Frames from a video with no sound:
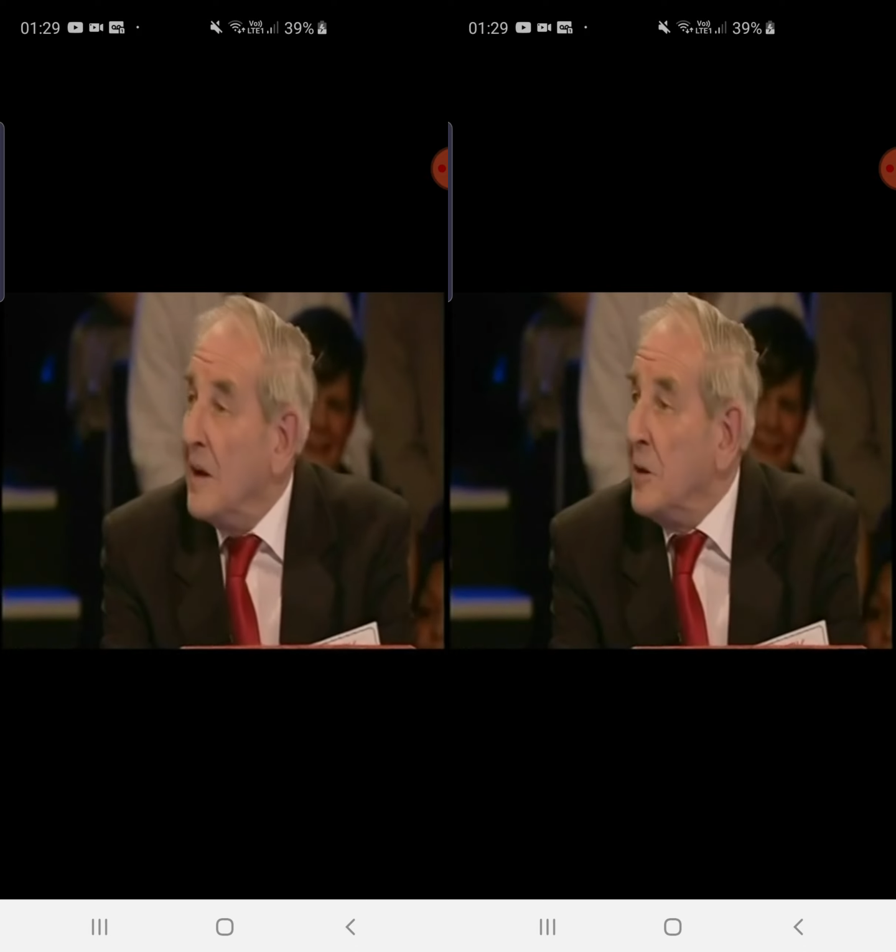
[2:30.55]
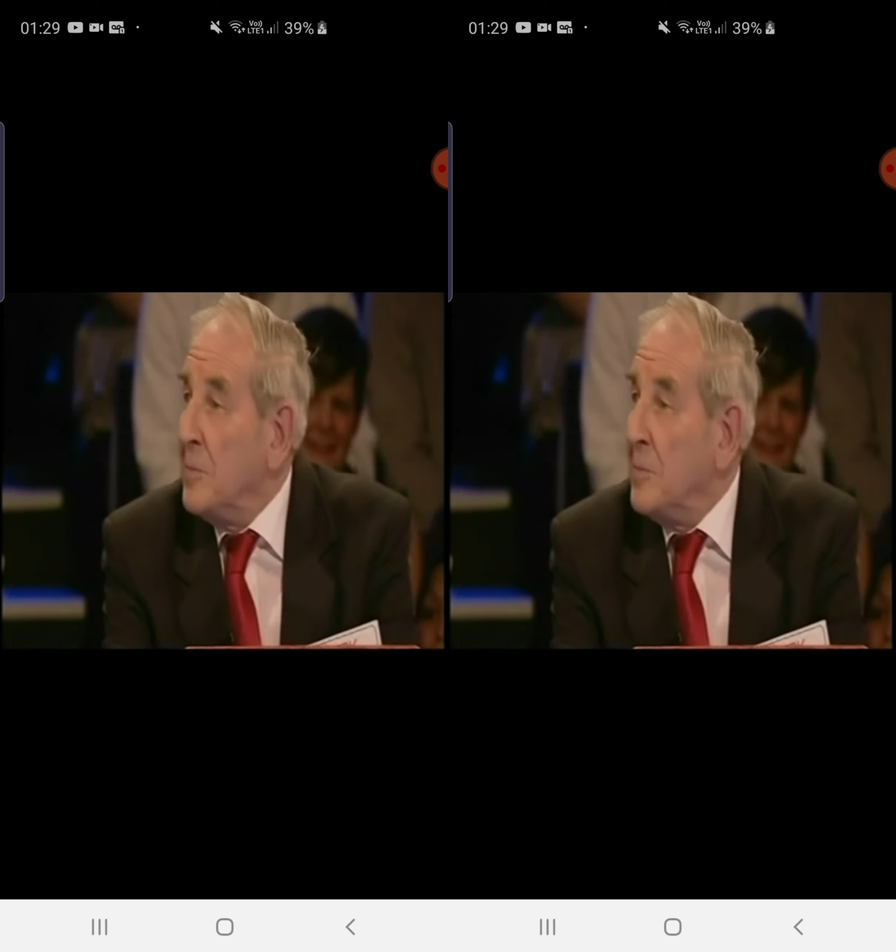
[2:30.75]

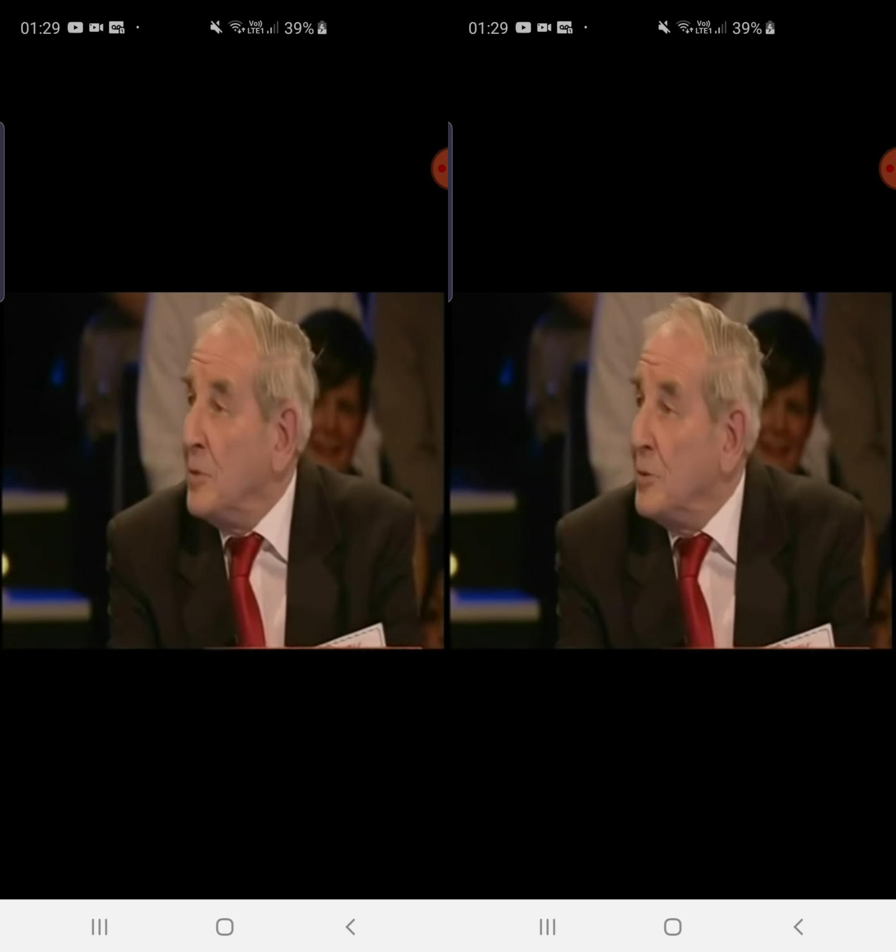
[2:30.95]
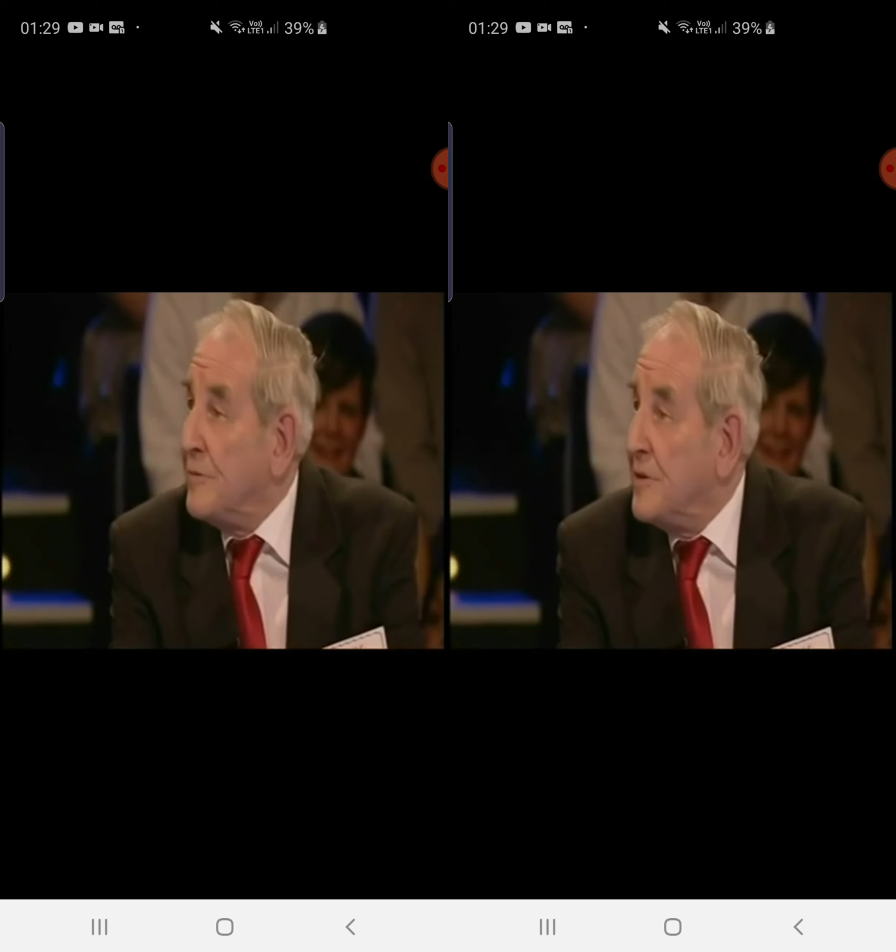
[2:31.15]
Right up in
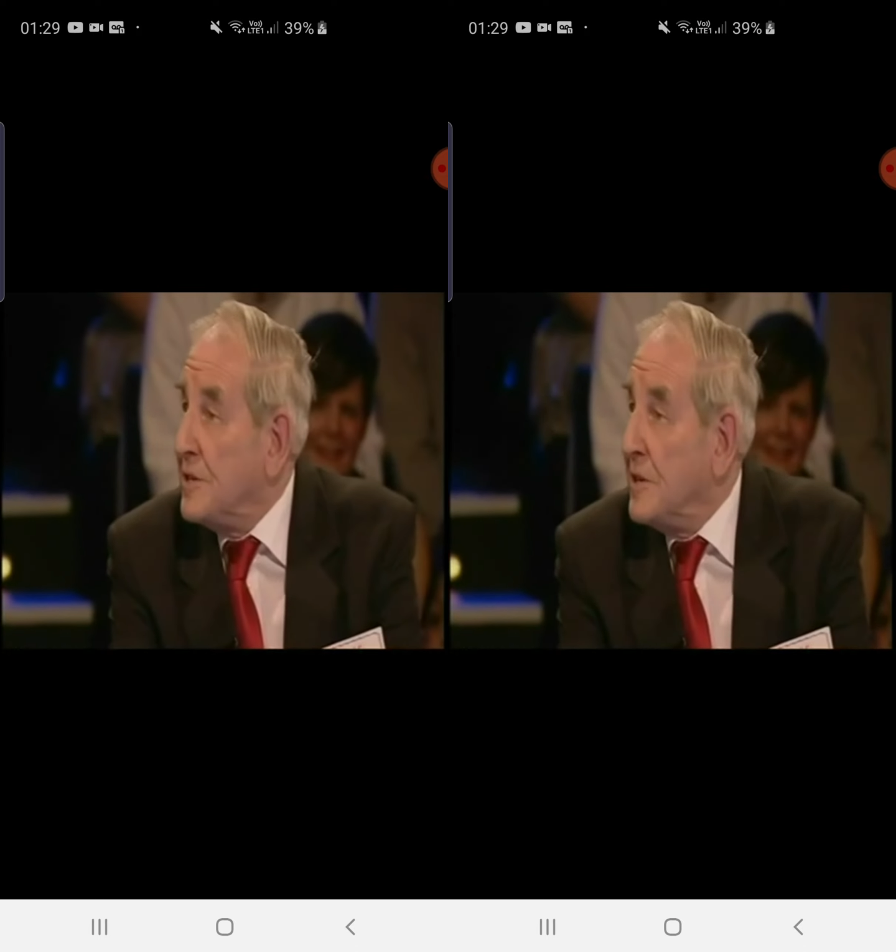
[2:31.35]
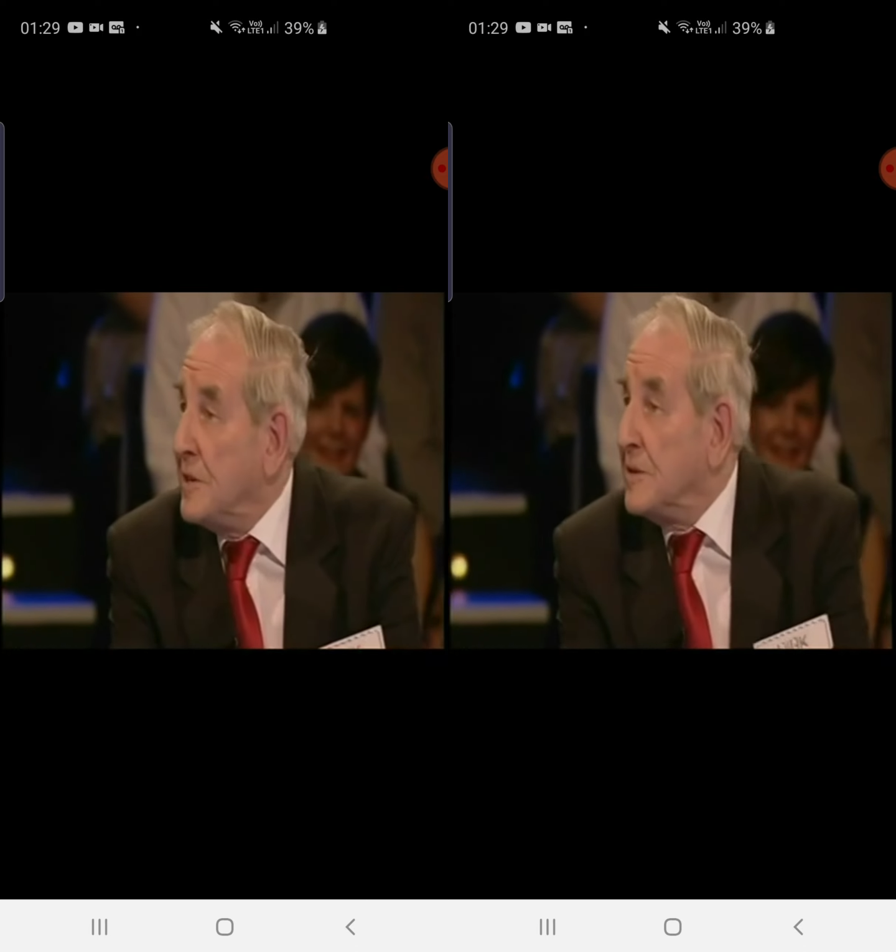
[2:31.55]
the North
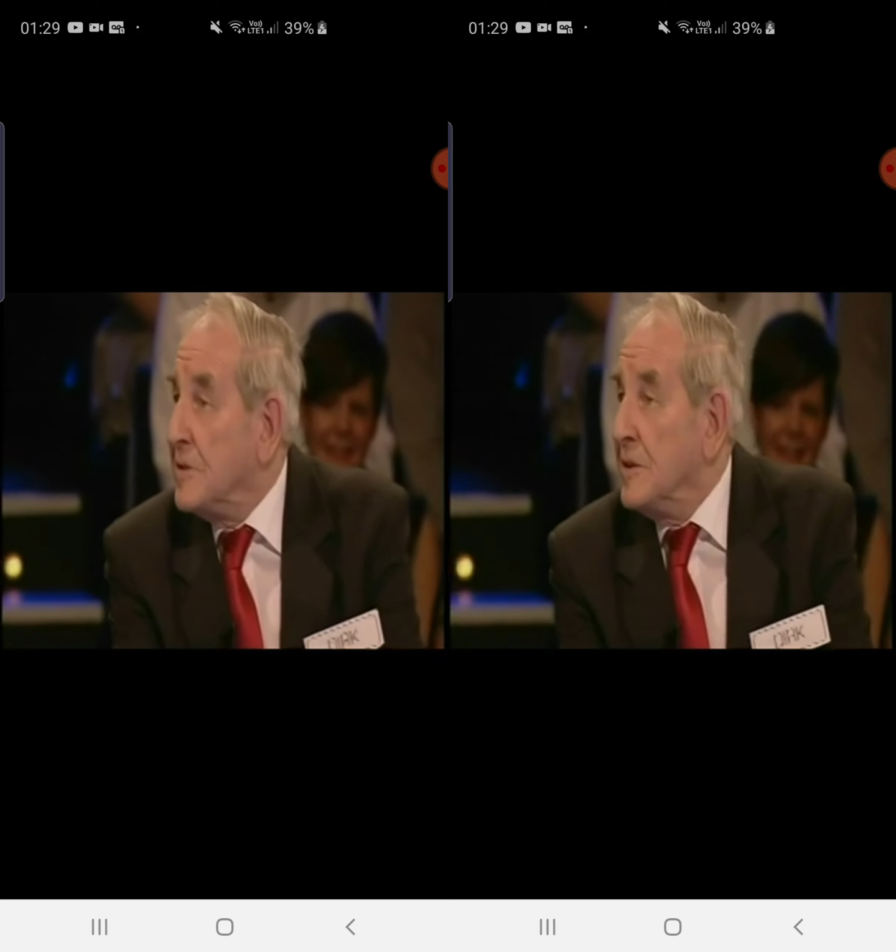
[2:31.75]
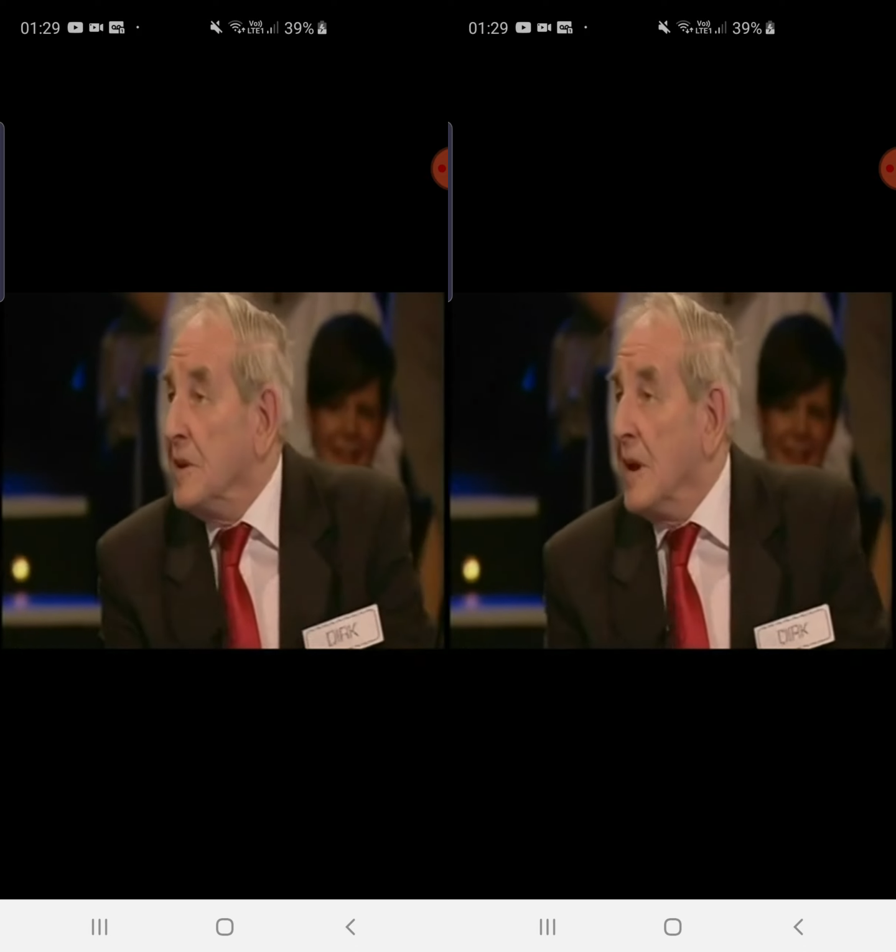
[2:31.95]
Friesland,